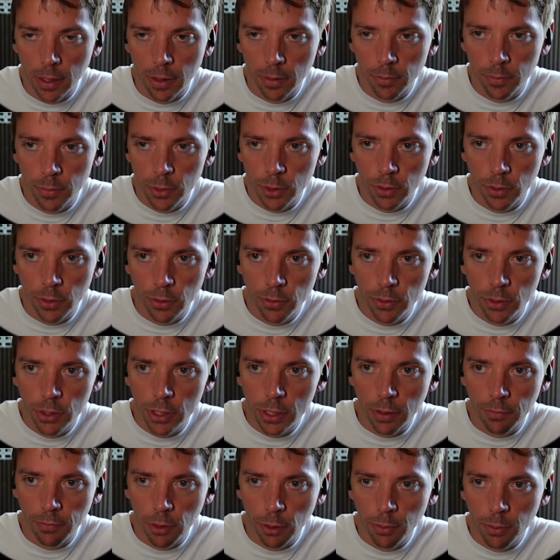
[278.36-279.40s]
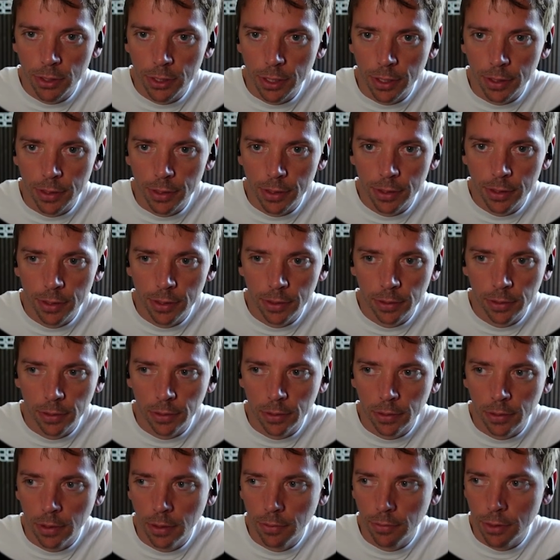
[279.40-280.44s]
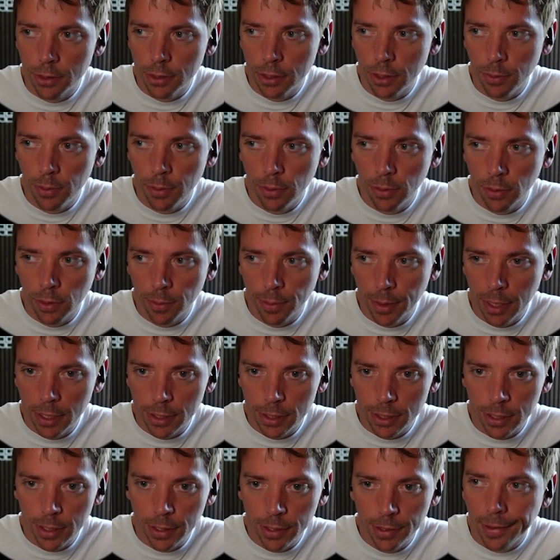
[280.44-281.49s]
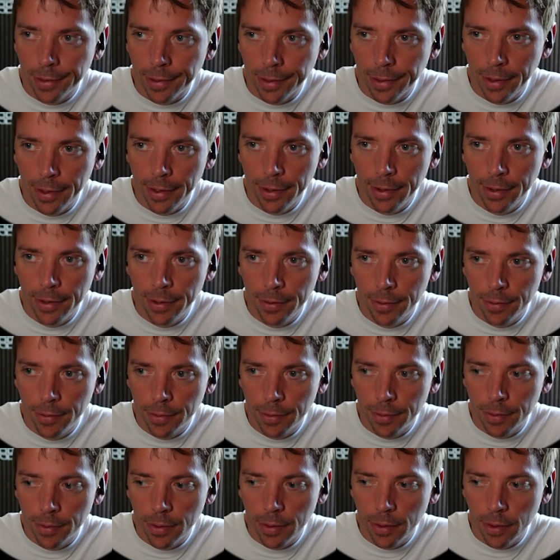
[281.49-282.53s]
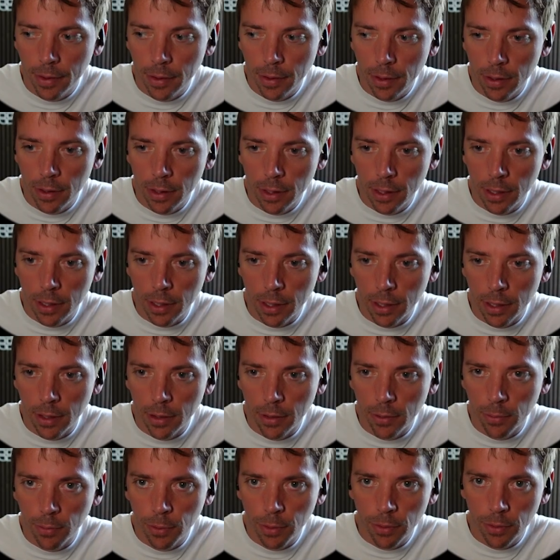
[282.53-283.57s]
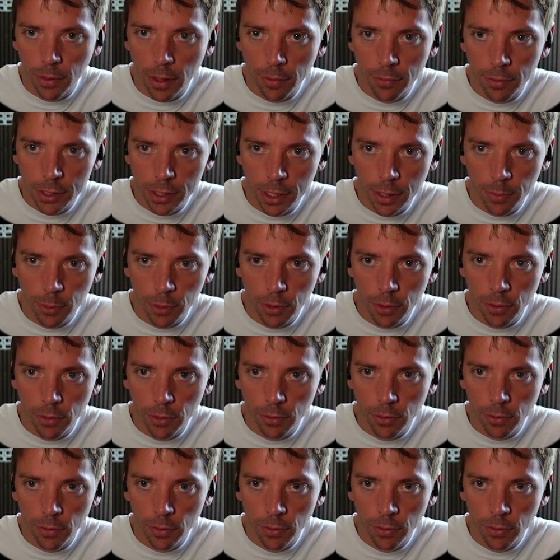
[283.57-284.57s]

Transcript: so use 70% of the CPU capacity. And we don't have a demo